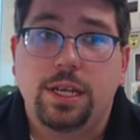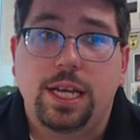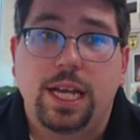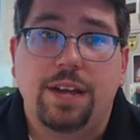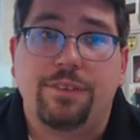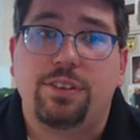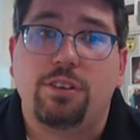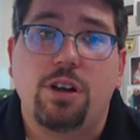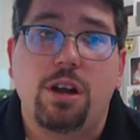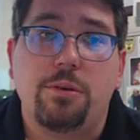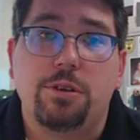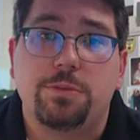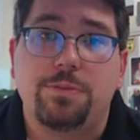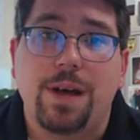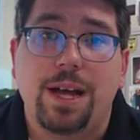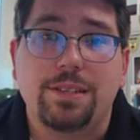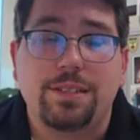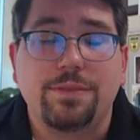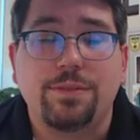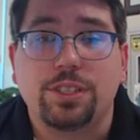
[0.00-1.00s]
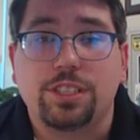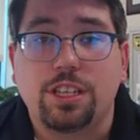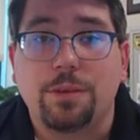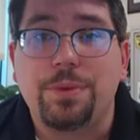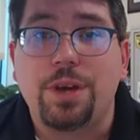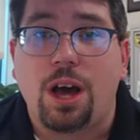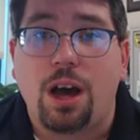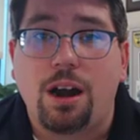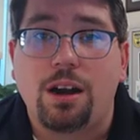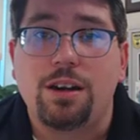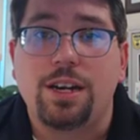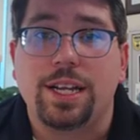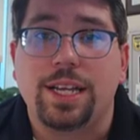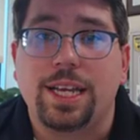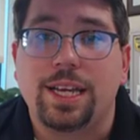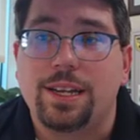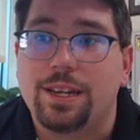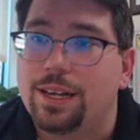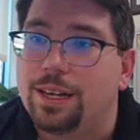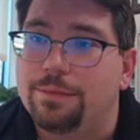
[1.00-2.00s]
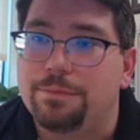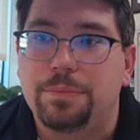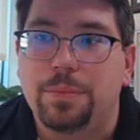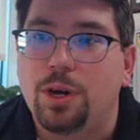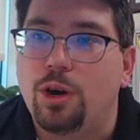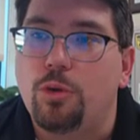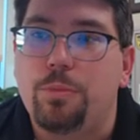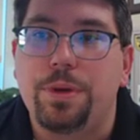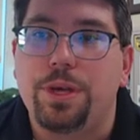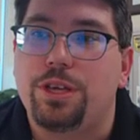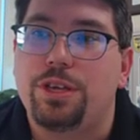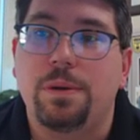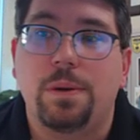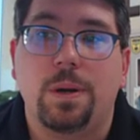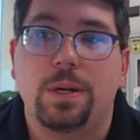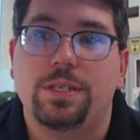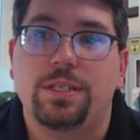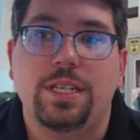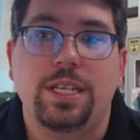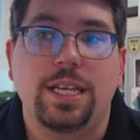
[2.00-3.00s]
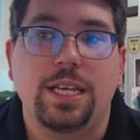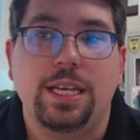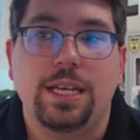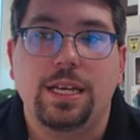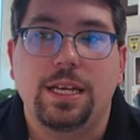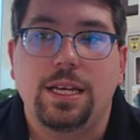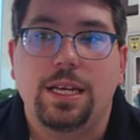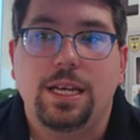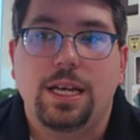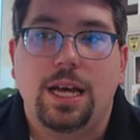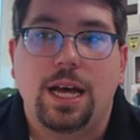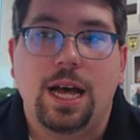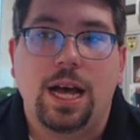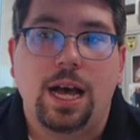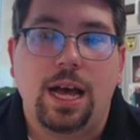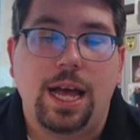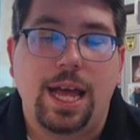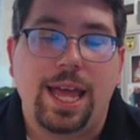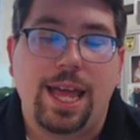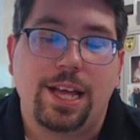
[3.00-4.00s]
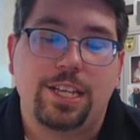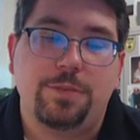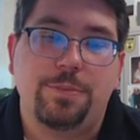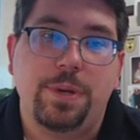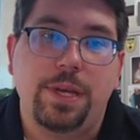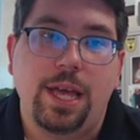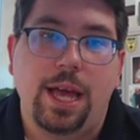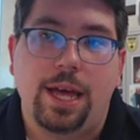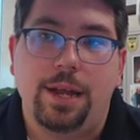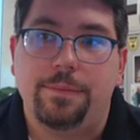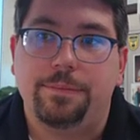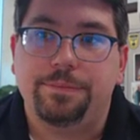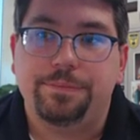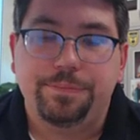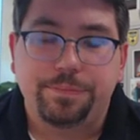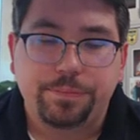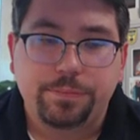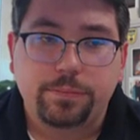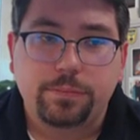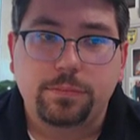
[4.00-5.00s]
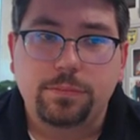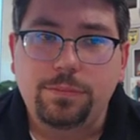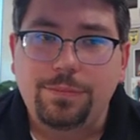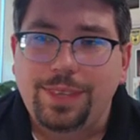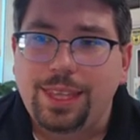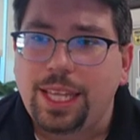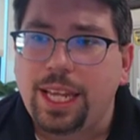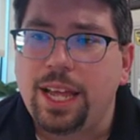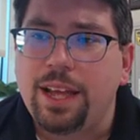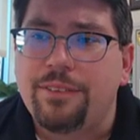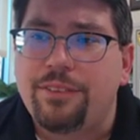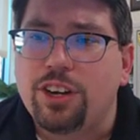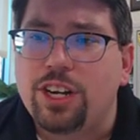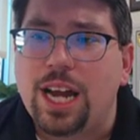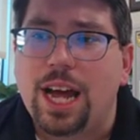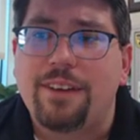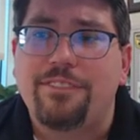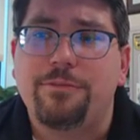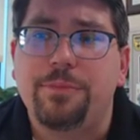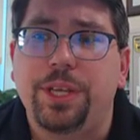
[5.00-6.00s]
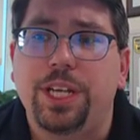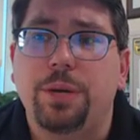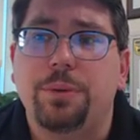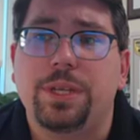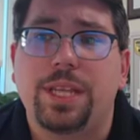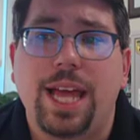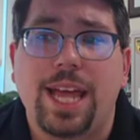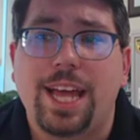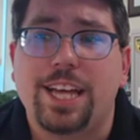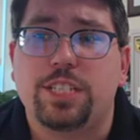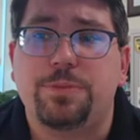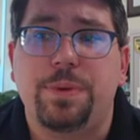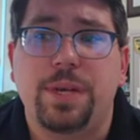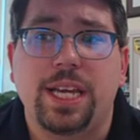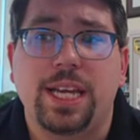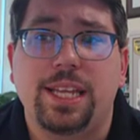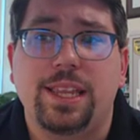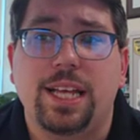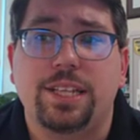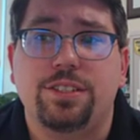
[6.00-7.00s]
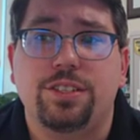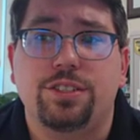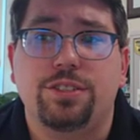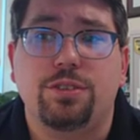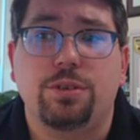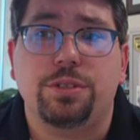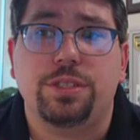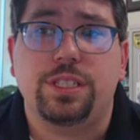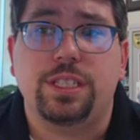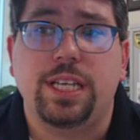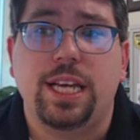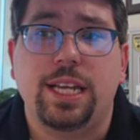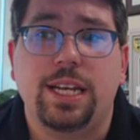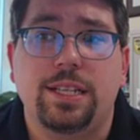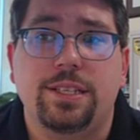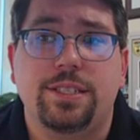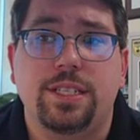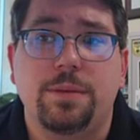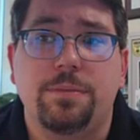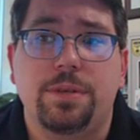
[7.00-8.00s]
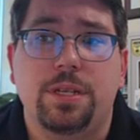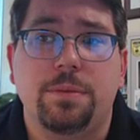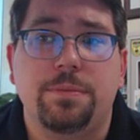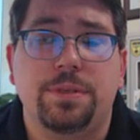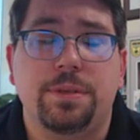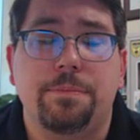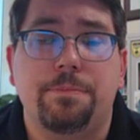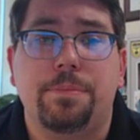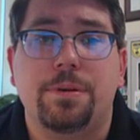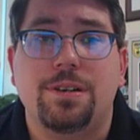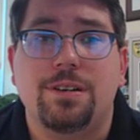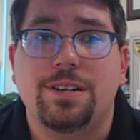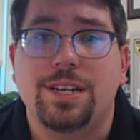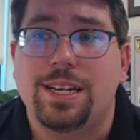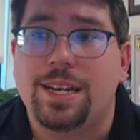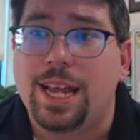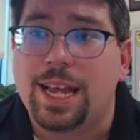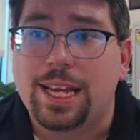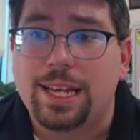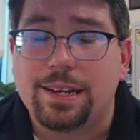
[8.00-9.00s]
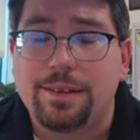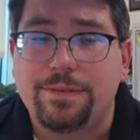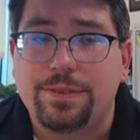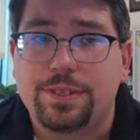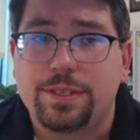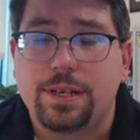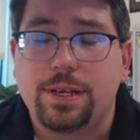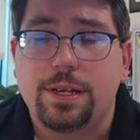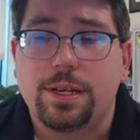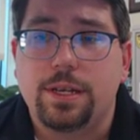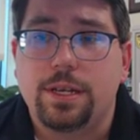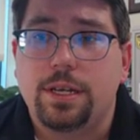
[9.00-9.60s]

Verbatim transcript: If they're unresponsive, it's going to be hard to get an OPQRST uh, ASPN. If you're not familiar with ASPN, that's associated symptoms and pertinent negatives.